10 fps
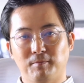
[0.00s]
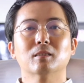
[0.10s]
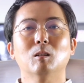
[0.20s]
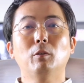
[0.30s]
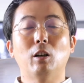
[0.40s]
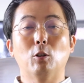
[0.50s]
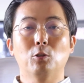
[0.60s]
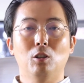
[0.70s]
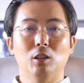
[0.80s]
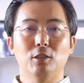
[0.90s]
Some of our
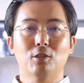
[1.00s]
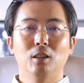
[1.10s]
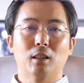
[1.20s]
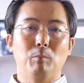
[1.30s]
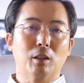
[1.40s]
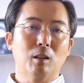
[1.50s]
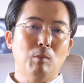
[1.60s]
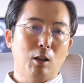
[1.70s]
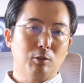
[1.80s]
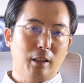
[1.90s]
knowledge can
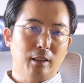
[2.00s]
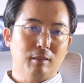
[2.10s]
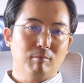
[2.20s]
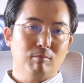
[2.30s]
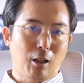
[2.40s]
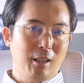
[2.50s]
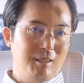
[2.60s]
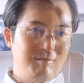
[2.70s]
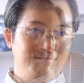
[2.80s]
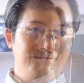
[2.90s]
become outdated, right?